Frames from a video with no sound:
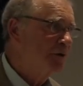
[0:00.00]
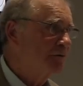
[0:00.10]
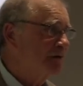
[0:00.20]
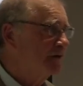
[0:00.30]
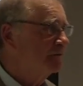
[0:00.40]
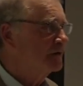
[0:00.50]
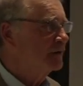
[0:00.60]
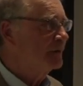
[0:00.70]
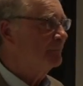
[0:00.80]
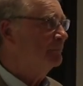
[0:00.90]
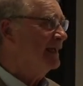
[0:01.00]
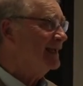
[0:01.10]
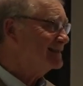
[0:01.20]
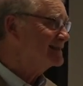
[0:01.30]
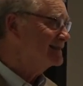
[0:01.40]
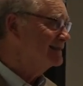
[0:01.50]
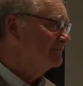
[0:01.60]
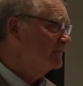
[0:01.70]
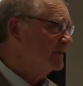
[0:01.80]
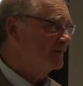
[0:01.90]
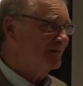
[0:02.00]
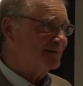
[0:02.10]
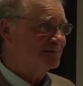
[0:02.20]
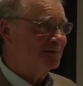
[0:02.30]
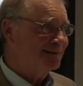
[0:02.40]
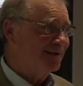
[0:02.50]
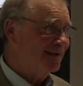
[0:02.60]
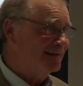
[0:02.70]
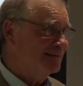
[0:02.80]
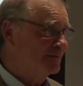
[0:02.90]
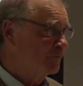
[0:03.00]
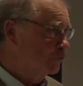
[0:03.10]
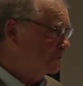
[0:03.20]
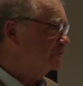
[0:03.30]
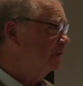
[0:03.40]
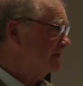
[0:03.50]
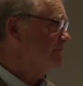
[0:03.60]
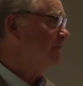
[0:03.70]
We are either going to be pets of SGI, who will treat us